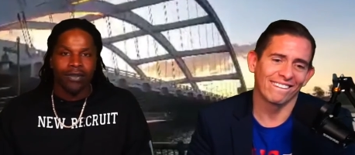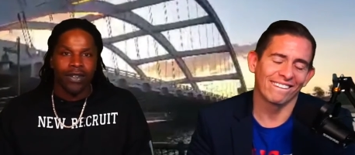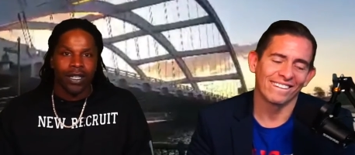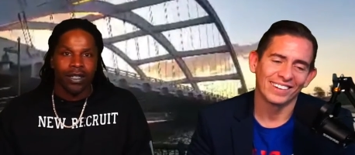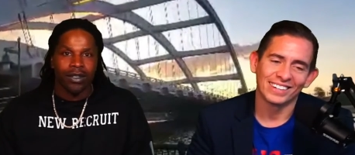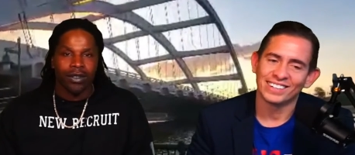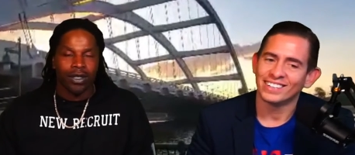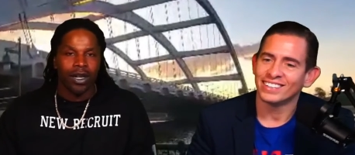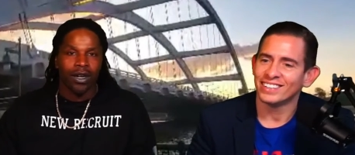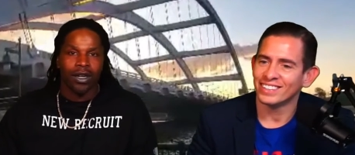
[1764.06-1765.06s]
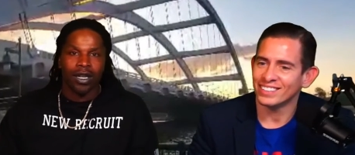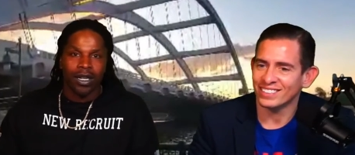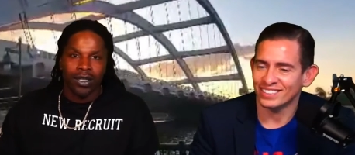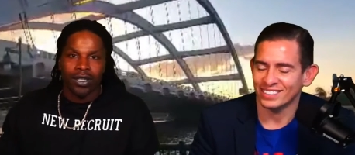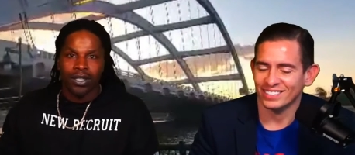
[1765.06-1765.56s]
Speaker 1: the videos and all the
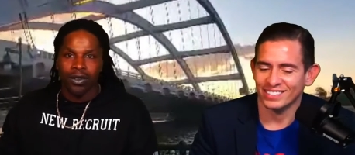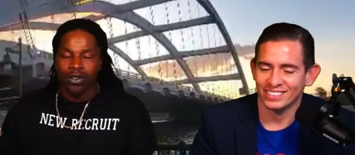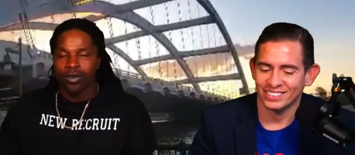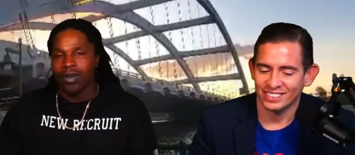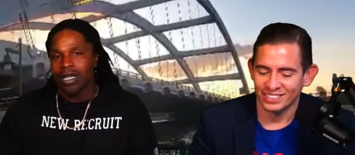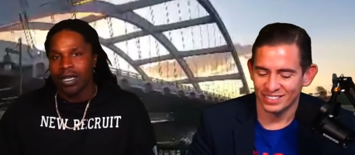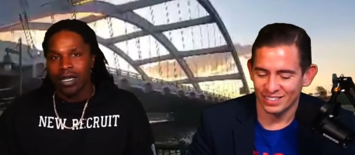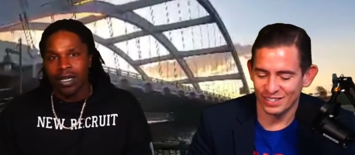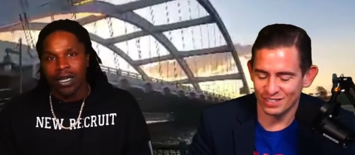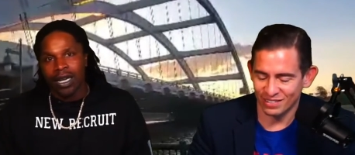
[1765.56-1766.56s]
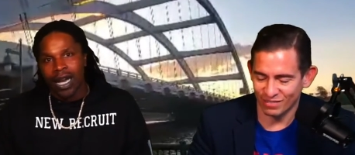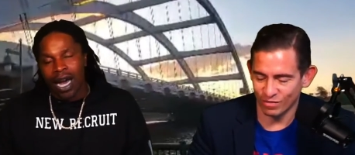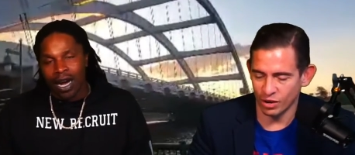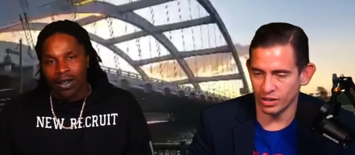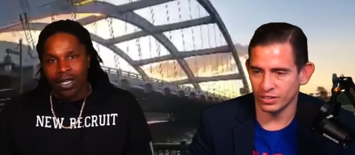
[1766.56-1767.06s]
other social media
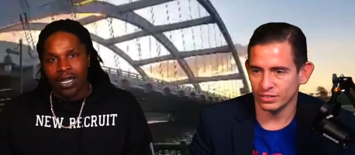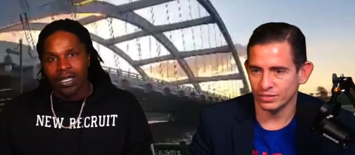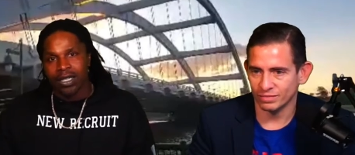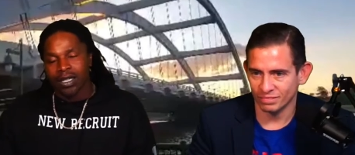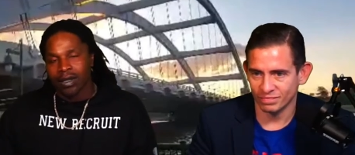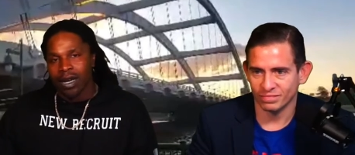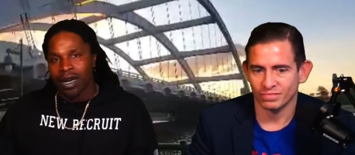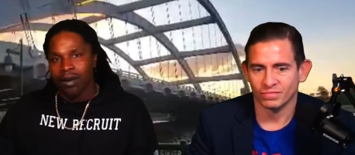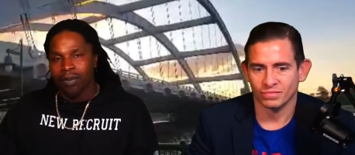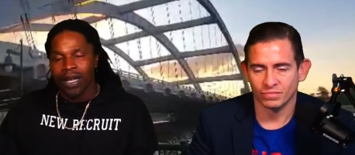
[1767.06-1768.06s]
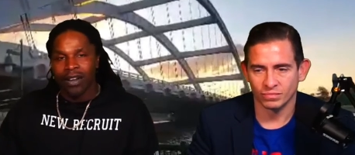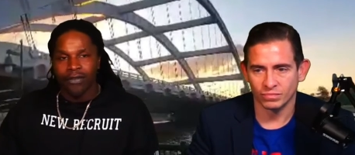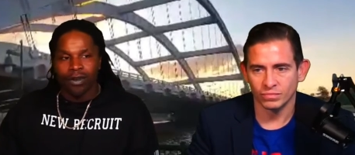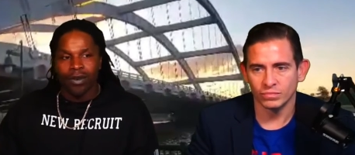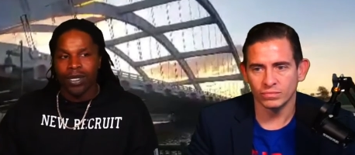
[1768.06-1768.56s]
outlets right. and uh,
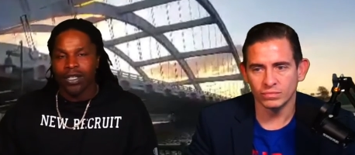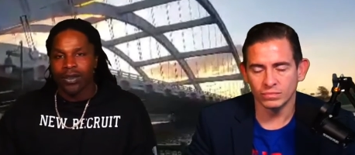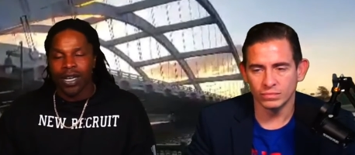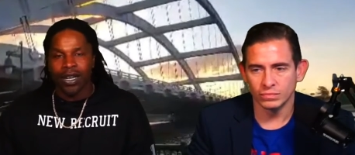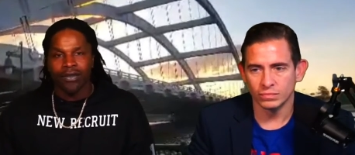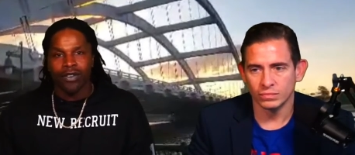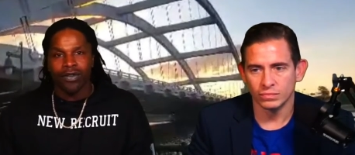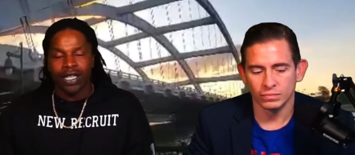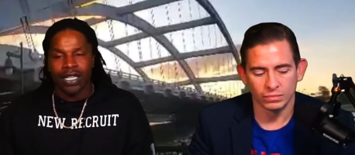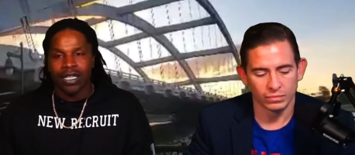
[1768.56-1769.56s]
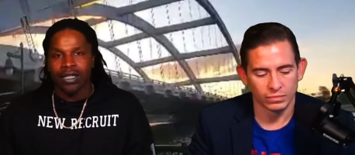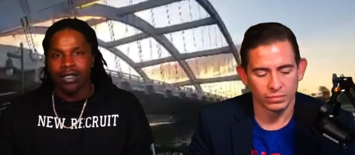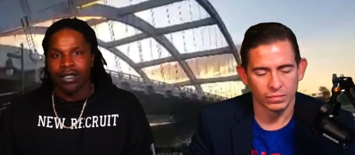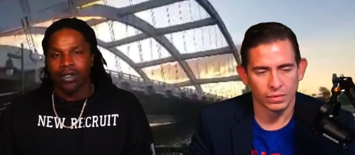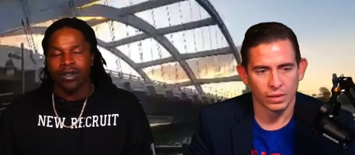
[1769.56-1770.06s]
platforms that you have over the
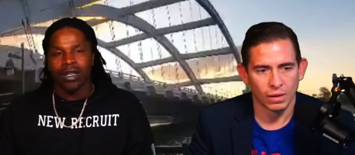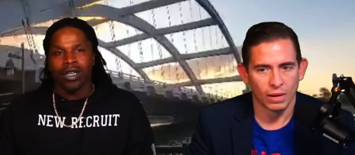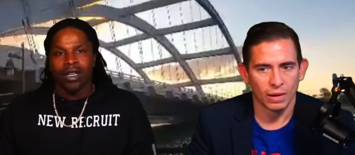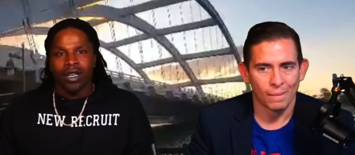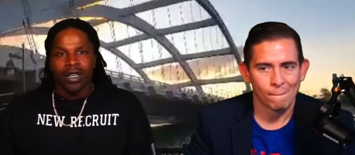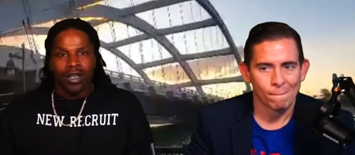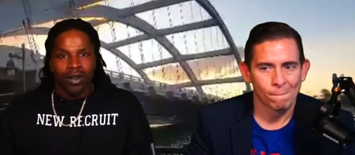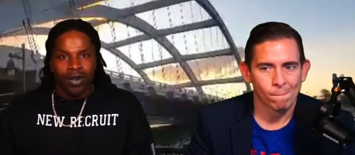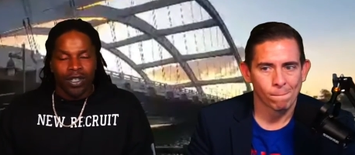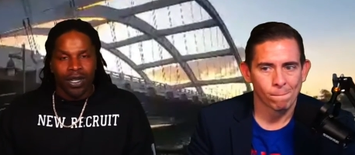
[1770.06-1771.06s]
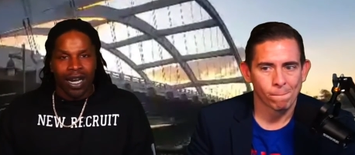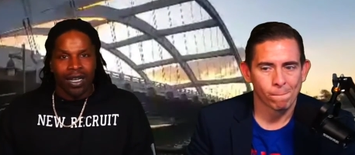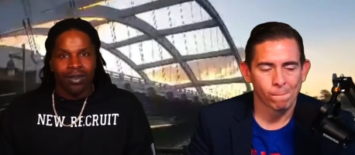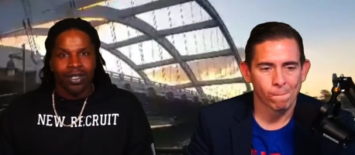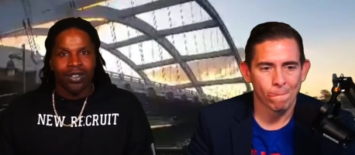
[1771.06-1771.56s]
years. So you know when you
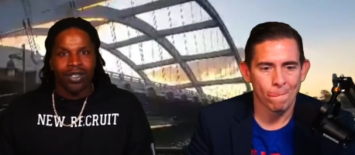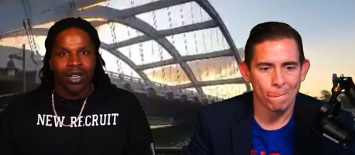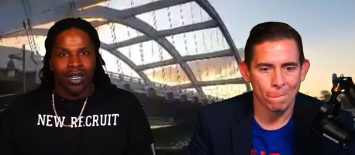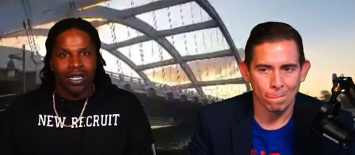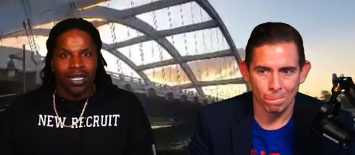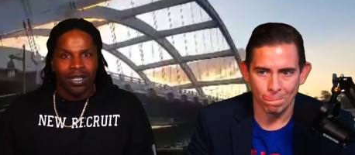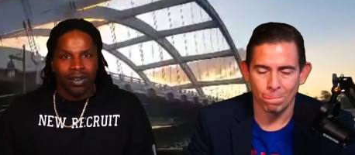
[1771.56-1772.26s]
got when you start getting